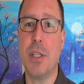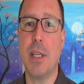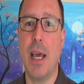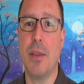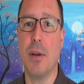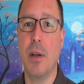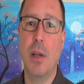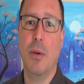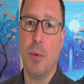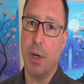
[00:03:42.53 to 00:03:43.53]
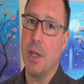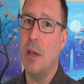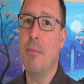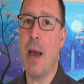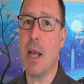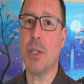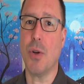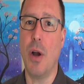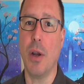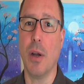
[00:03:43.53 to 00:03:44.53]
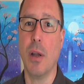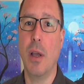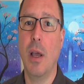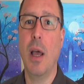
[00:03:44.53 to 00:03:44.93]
together. We're going to come back stronger.